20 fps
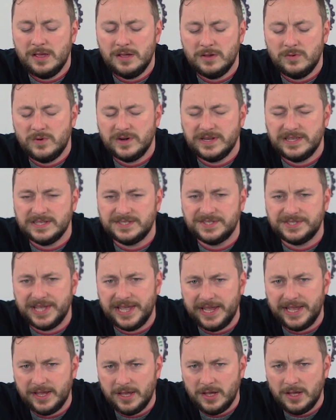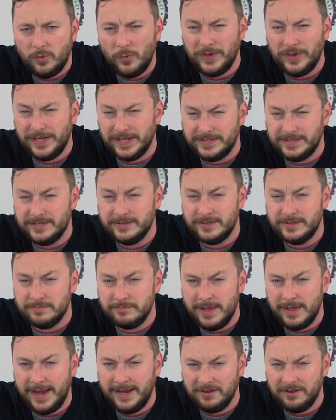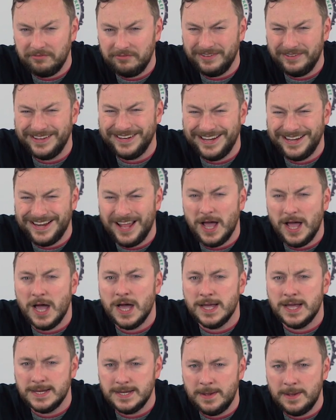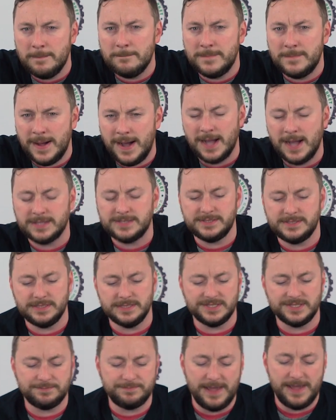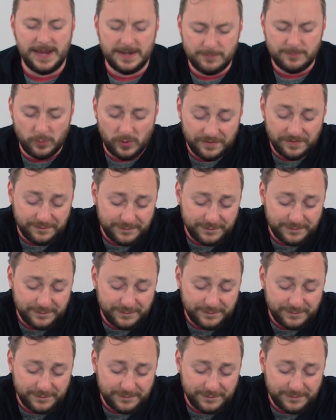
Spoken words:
what do you say we get to the main event and unbox this bad boy?